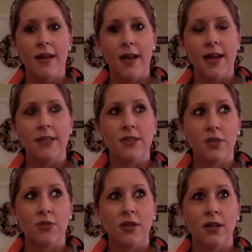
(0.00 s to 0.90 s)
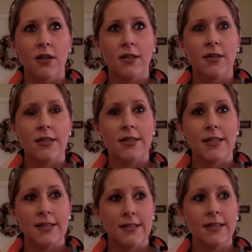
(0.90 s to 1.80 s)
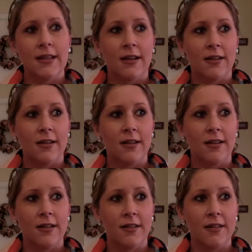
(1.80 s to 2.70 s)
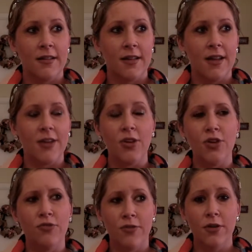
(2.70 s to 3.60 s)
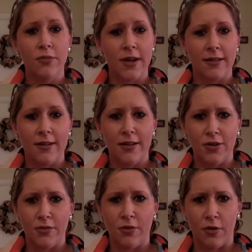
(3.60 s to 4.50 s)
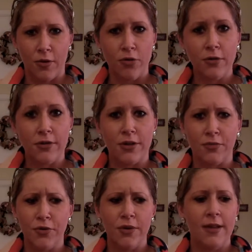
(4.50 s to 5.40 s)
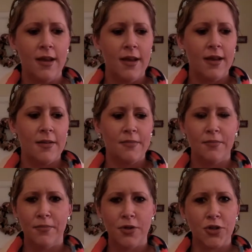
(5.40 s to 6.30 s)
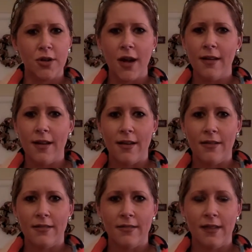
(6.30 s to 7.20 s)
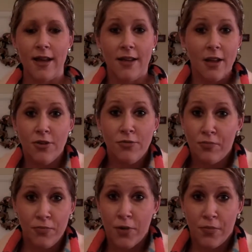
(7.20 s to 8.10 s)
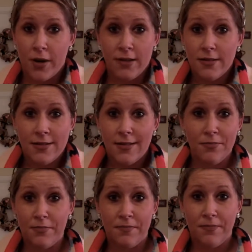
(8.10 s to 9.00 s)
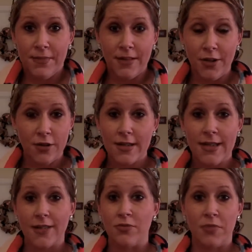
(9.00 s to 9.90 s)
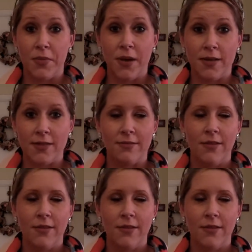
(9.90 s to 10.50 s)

And so the longer it stays in there, and you feel pregnant, and you're hormonal, and you're moody, but you're not. And your pregnancy urine test would be positive.